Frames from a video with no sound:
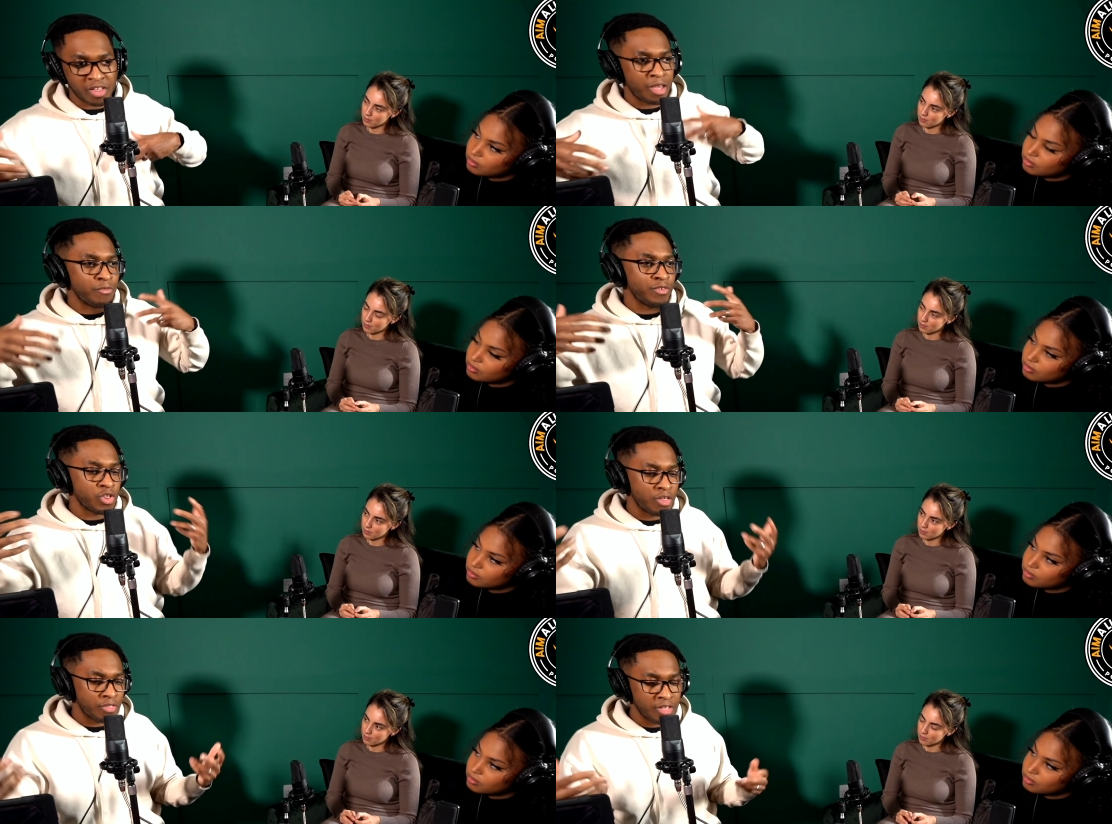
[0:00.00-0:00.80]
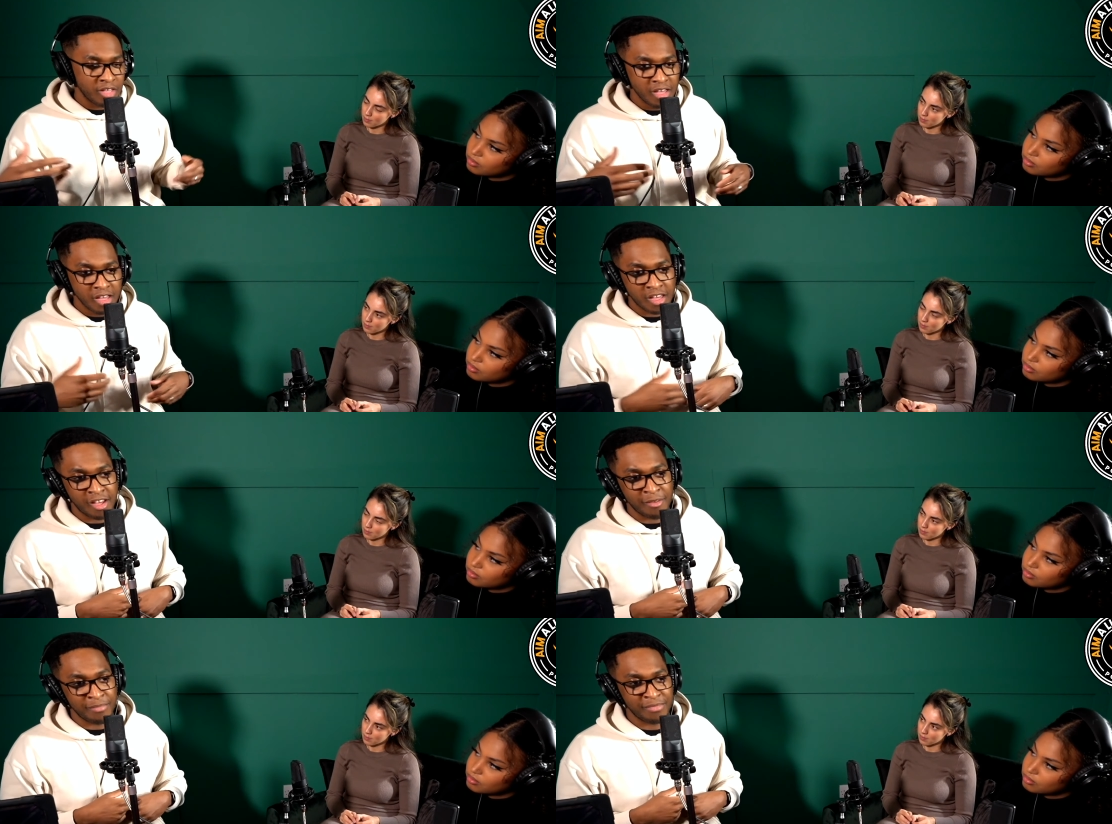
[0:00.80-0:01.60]
Speaker 1: with each other.
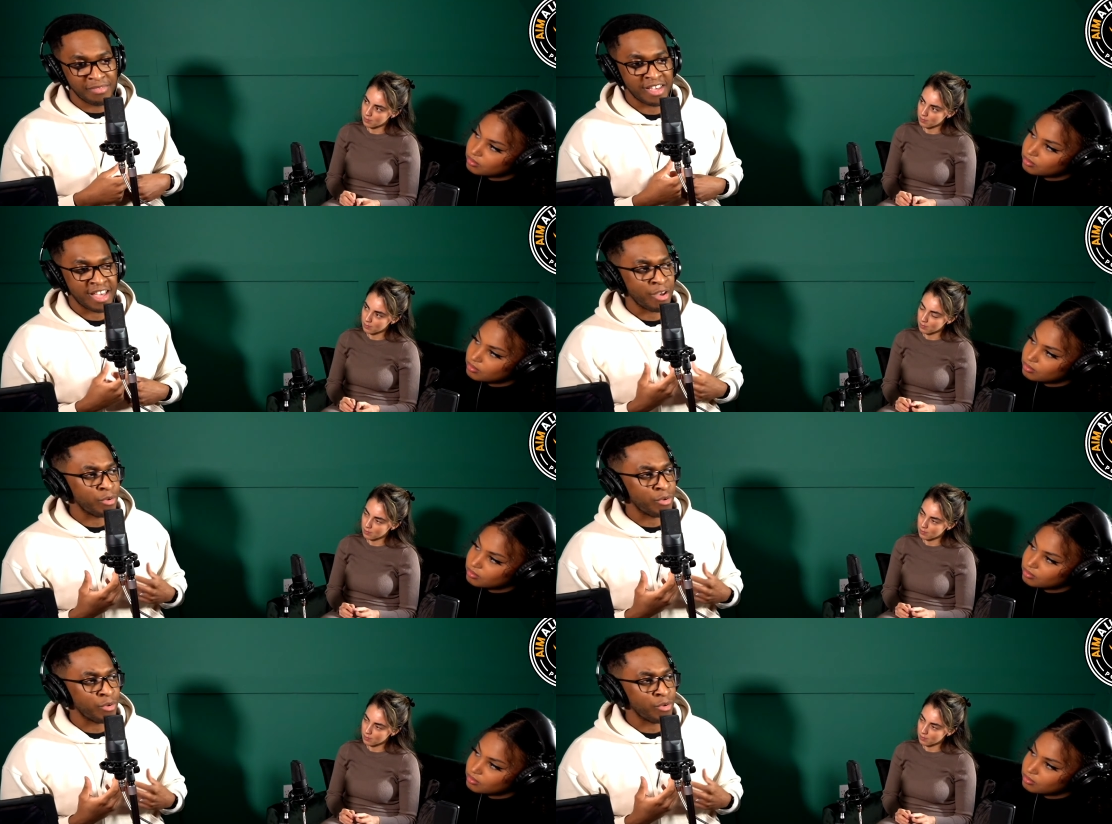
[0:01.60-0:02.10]
Um, yeah, how